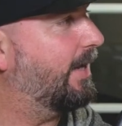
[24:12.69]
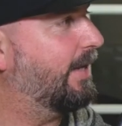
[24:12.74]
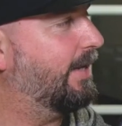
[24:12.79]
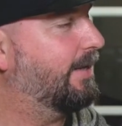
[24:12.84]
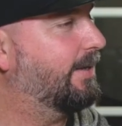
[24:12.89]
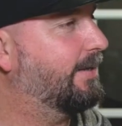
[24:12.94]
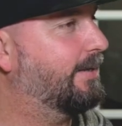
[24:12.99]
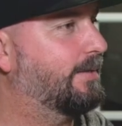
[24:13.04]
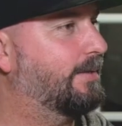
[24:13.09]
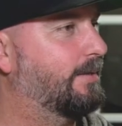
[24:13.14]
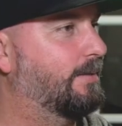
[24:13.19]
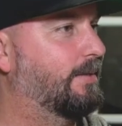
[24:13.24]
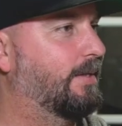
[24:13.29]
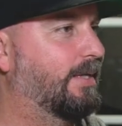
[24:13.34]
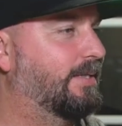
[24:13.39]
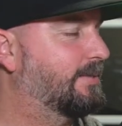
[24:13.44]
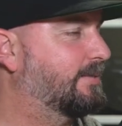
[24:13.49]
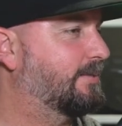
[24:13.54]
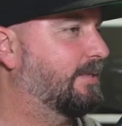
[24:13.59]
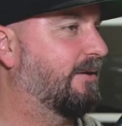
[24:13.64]
And
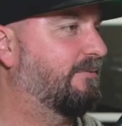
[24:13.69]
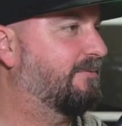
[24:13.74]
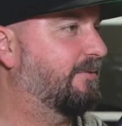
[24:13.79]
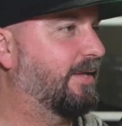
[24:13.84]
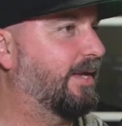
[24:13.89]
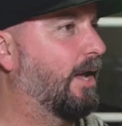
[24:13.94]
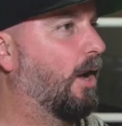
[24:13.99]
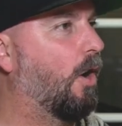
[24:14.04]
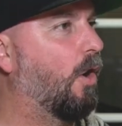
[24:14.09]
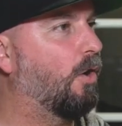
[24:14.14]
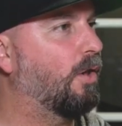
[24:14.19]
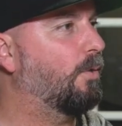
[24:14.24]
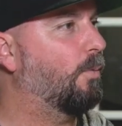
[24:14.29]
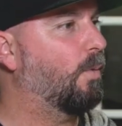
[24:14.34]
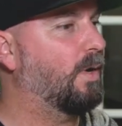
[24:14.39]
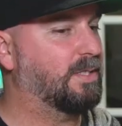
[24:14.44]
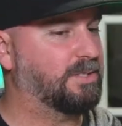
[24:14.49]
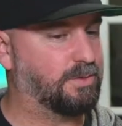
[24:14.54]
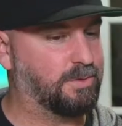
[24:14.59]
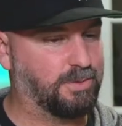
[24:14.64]
I feel like all it
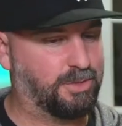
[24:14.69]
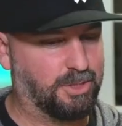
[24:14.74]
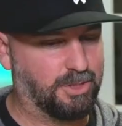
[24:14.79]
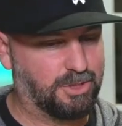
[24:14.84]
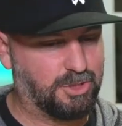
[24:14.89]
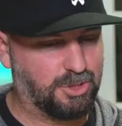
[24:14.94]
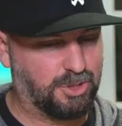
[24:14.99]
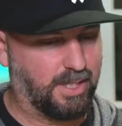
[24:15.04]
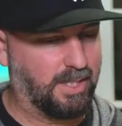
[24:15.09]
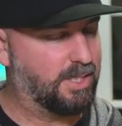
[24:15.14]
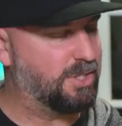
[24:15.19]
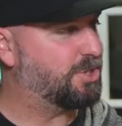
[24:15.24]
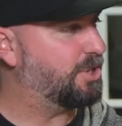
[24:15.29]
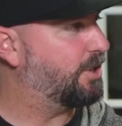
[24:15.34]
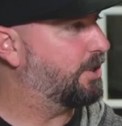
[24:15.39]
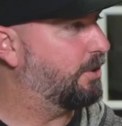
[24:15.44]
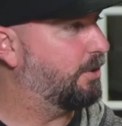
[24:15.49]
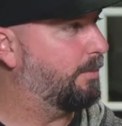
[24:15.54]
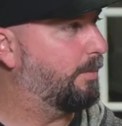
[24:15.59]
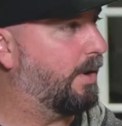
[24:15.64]
was is just
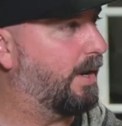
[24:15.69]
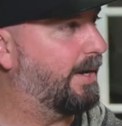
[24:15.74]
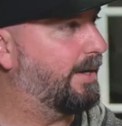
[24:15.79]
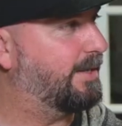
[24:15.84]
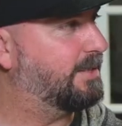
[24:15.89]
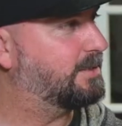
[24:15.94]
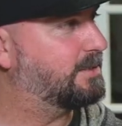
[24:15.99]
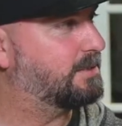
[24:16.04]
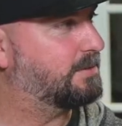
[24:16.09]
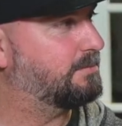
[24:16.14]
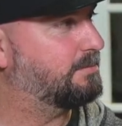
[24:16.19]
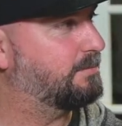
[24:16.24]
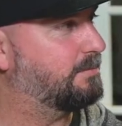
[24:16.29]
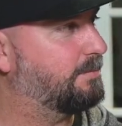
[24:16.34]
changing your body's